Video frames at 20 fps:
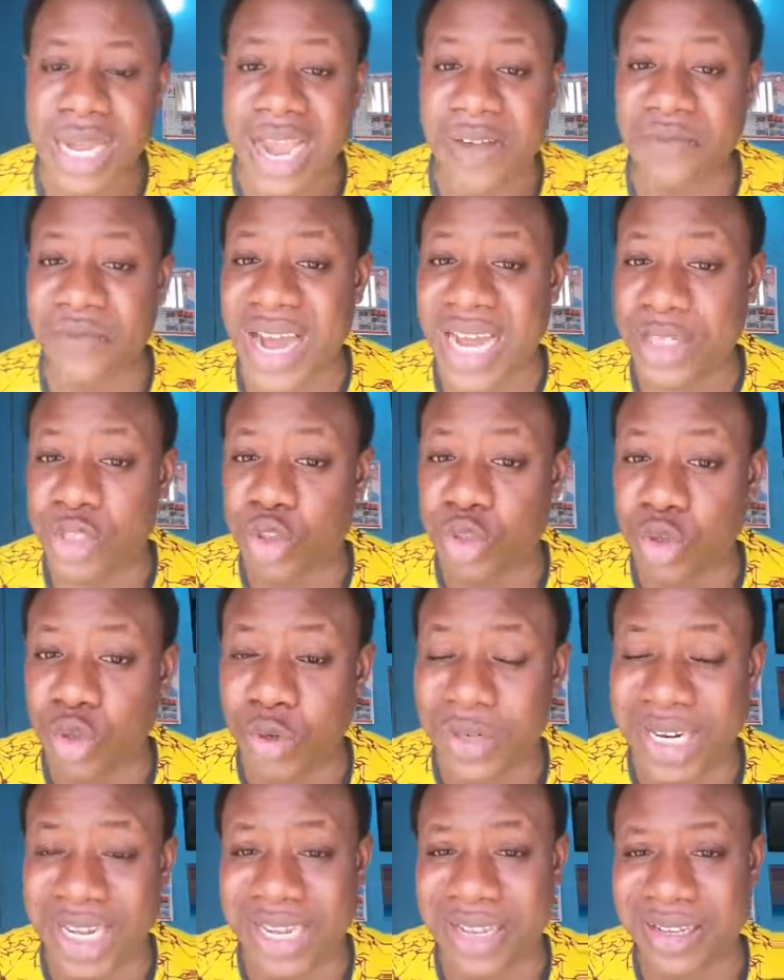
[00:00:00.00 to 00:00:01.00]
I invite you
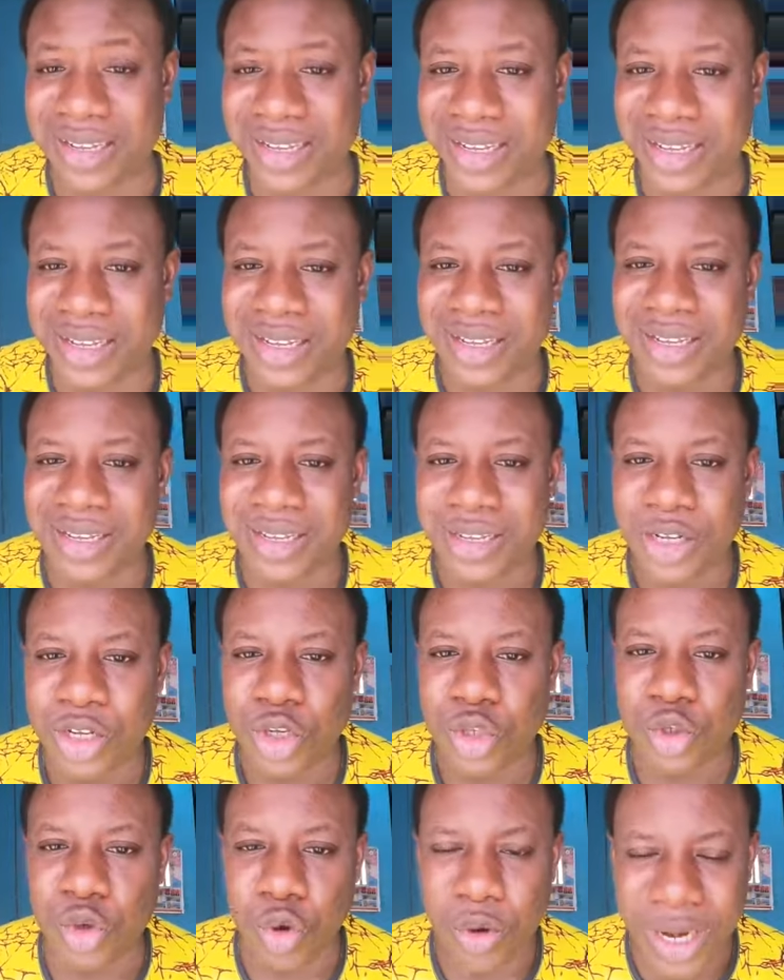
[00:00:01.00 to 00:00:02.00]
today
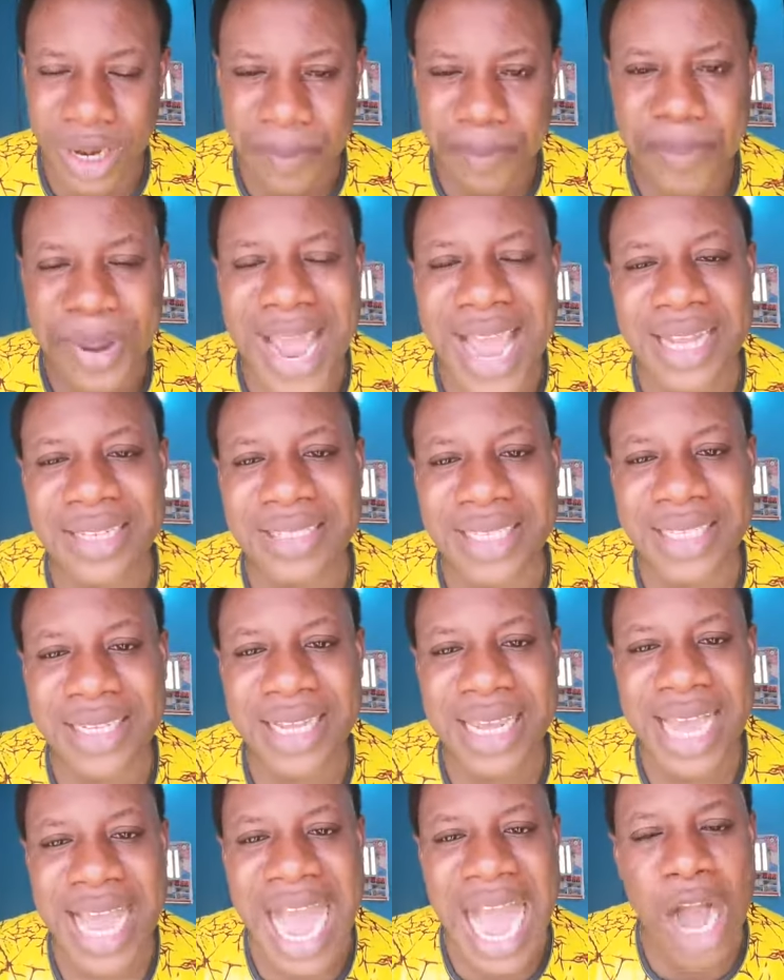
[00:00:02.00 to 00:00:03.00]
to
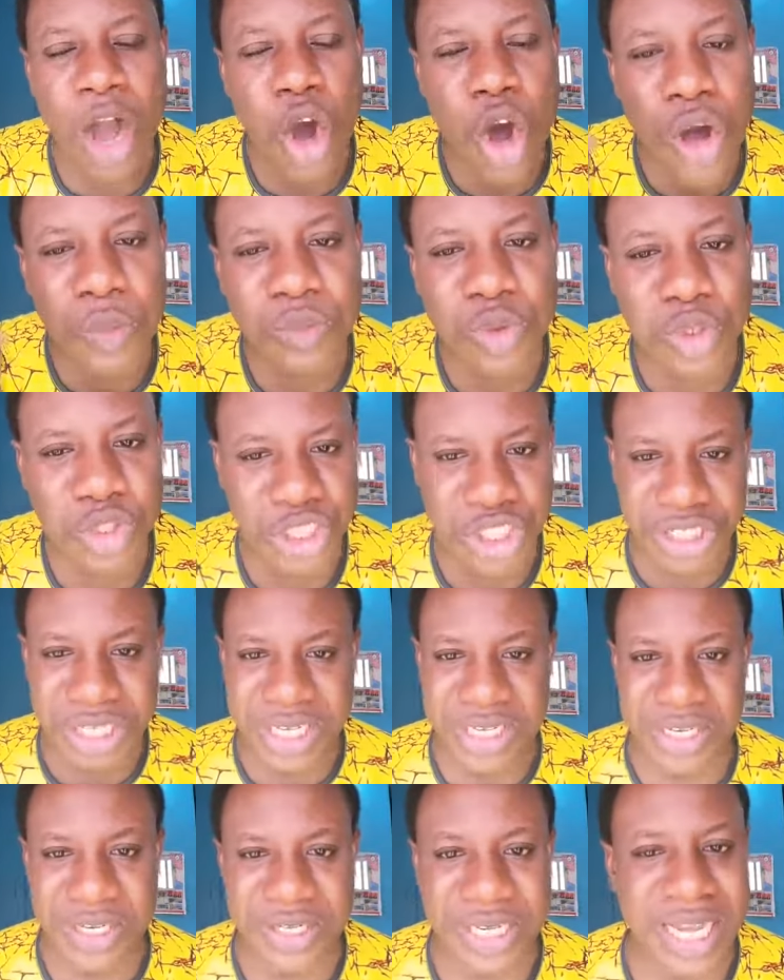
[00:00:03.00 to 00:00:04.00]
repent and come to
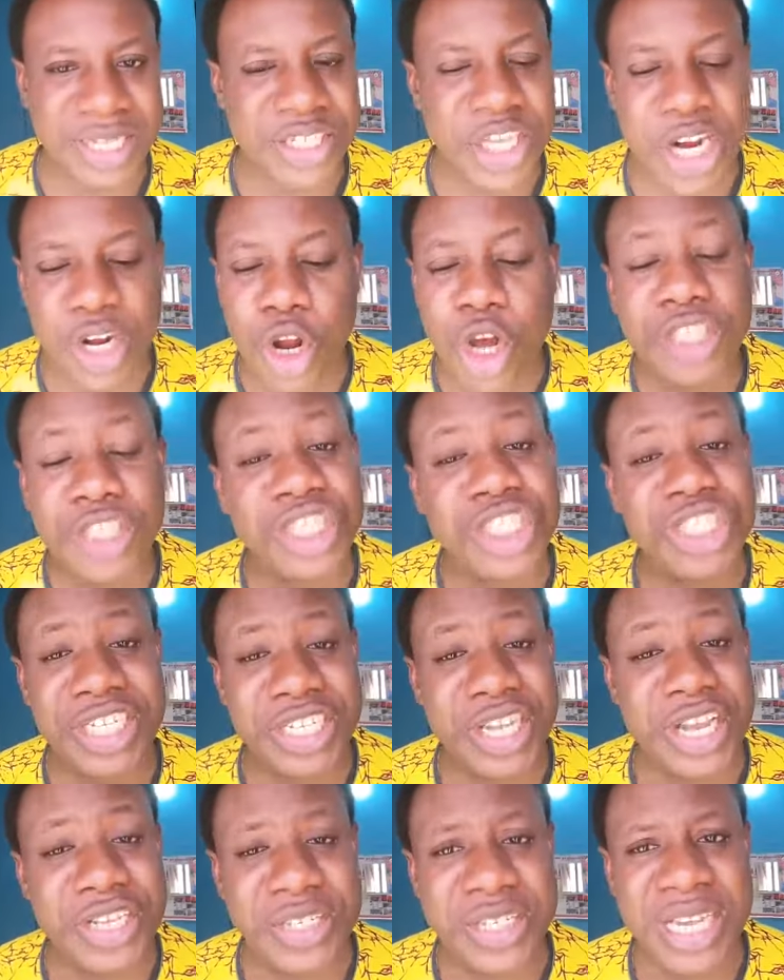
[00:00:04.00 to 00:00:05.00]
Jesus. I say, Lord
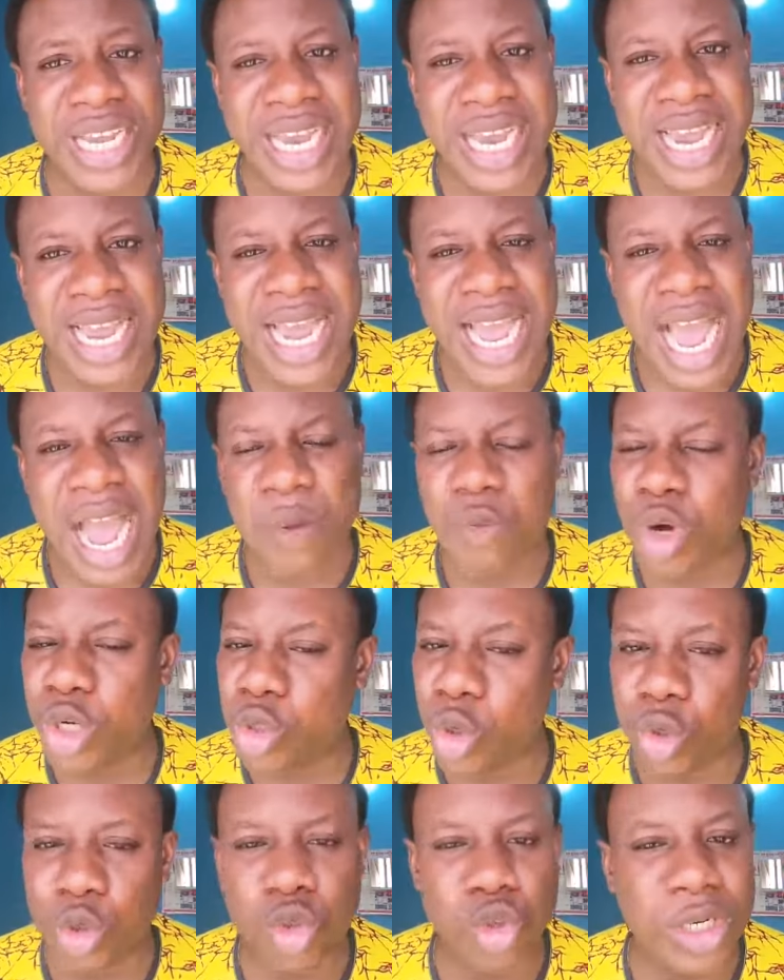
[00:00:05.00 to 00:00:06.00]
Jesus, I
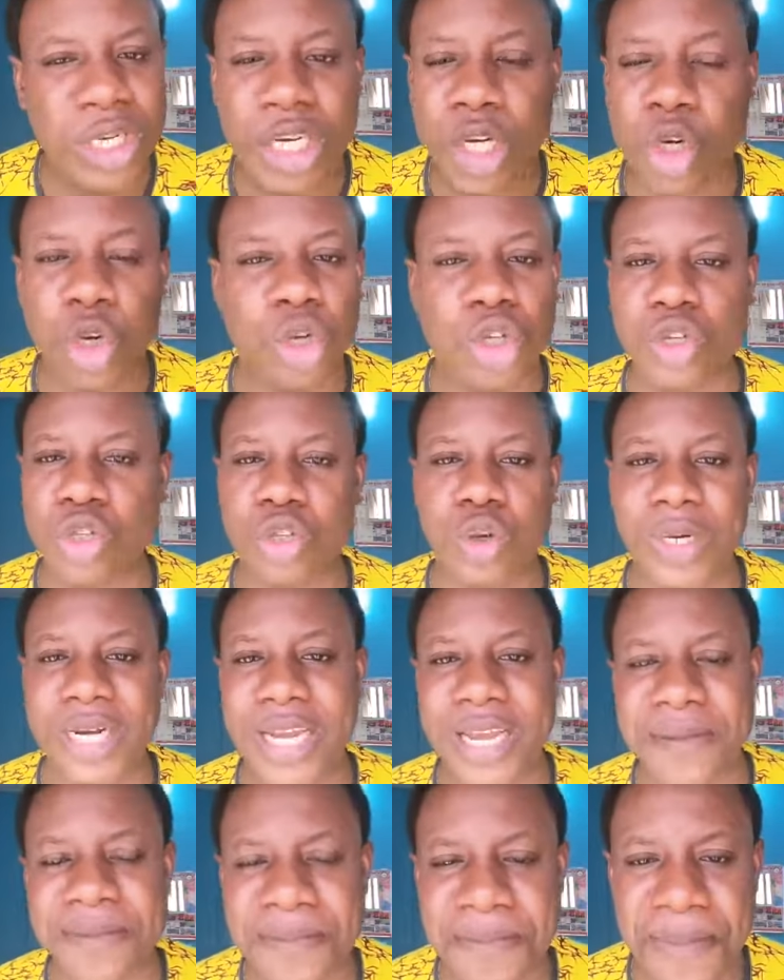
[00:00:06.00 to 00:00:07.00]
want to truly know you
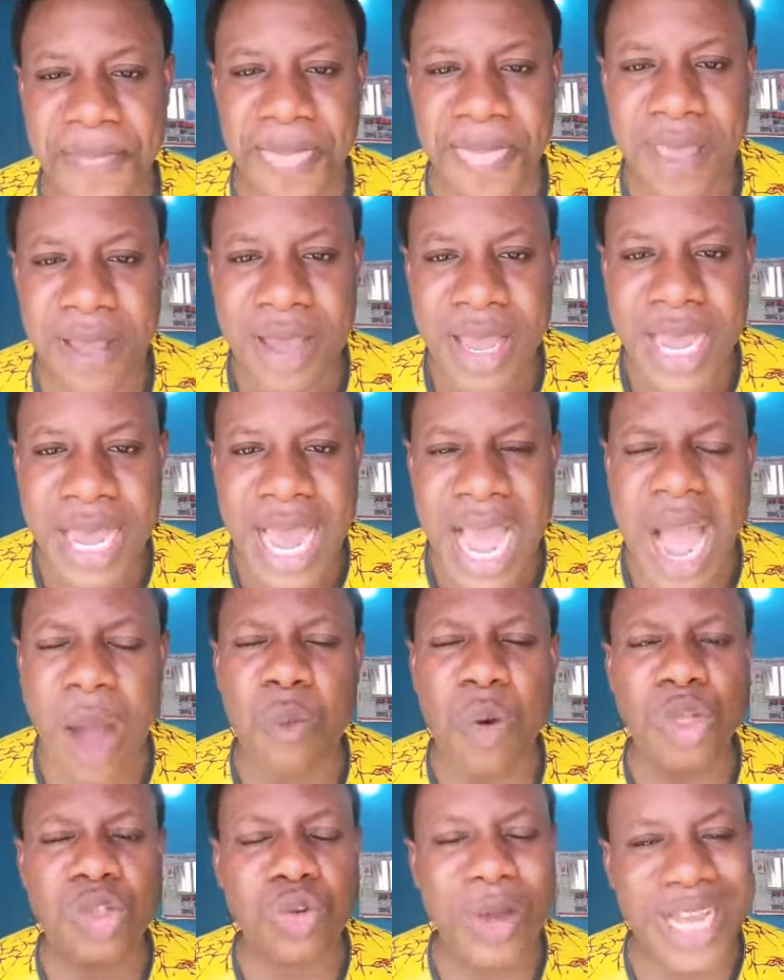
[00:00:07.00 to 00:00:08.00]
today.
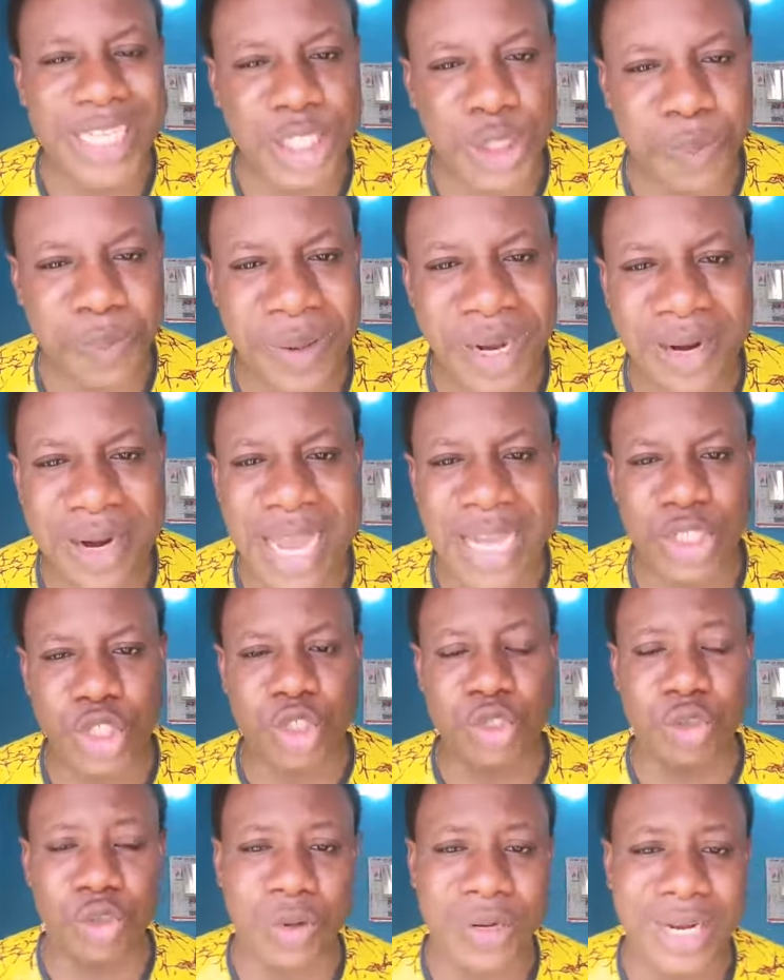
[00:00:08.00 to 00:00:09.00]
I want to
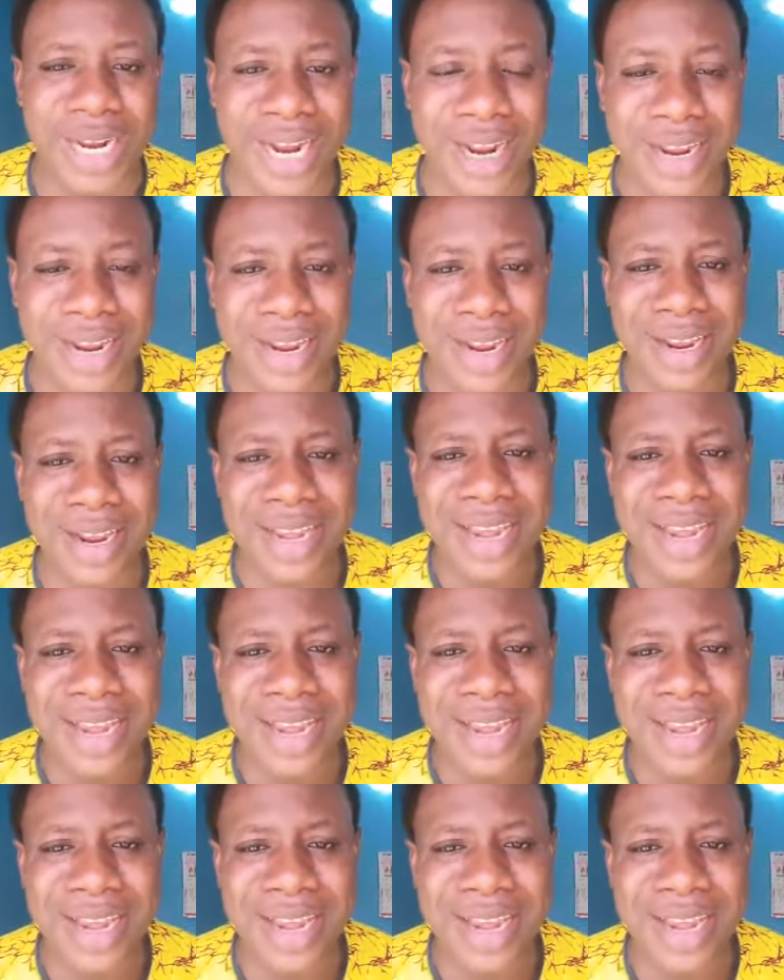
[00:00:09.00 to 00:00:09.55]
experience you today.